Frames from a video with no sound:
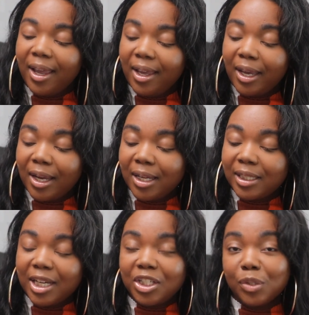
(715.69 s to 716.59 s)

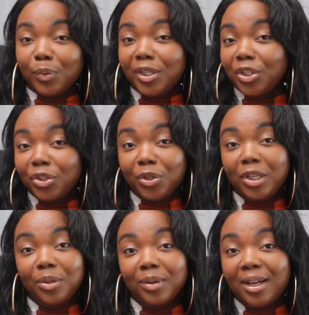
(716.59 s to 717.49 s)
And I just wanted to show
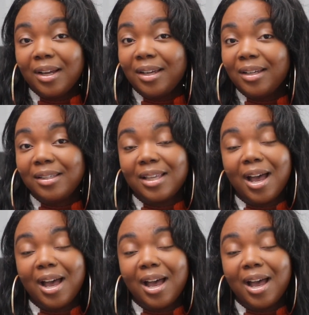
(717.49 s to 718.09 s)
you guys